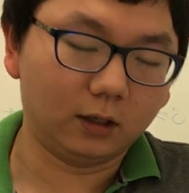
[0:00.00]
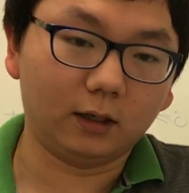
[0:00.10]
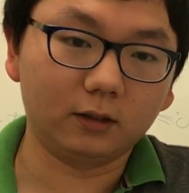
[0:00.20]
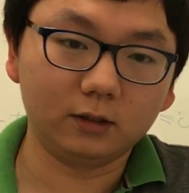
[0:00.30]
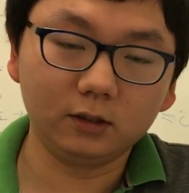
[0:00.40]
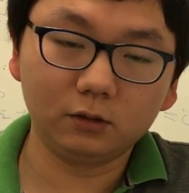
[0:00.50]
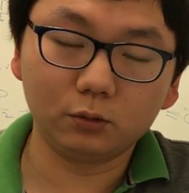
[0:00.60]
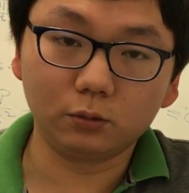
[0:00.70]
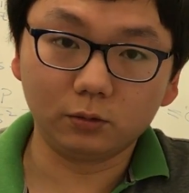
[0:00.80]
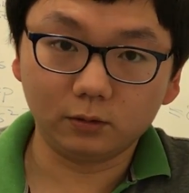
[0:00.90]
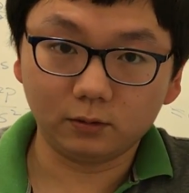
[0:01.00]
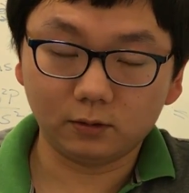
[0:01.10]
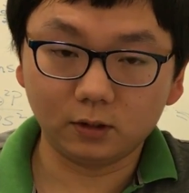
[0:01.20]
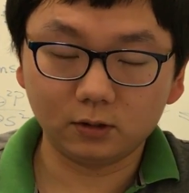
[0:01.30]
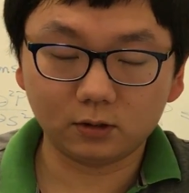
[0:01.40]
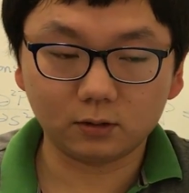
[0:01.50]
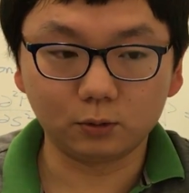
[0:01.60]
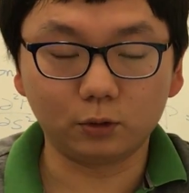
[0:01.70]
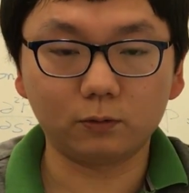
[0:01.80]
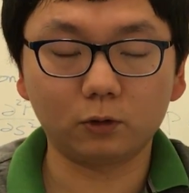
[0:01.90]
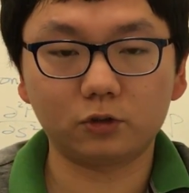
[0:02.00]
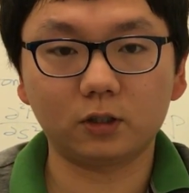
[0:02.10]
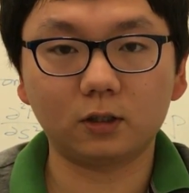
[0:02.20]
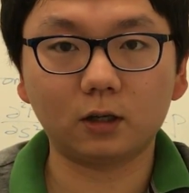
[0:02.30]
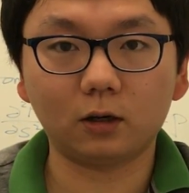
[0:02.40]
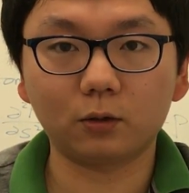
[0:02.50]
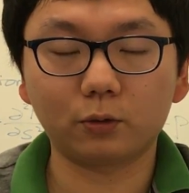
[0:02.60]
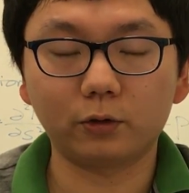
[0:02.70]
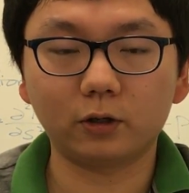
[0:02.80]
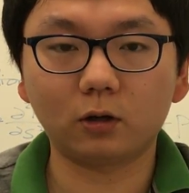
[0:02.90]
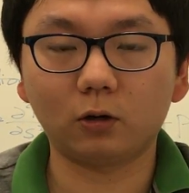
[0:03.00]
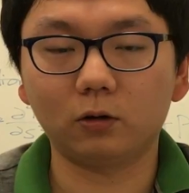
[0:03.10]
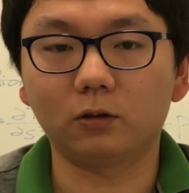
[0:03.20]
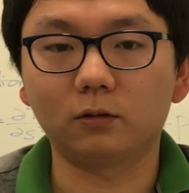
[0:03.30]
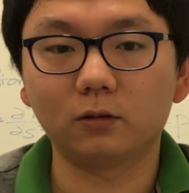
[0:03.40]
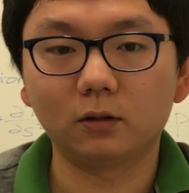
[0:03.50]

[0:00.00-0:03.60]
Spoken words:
And in this reinforcing concrete column,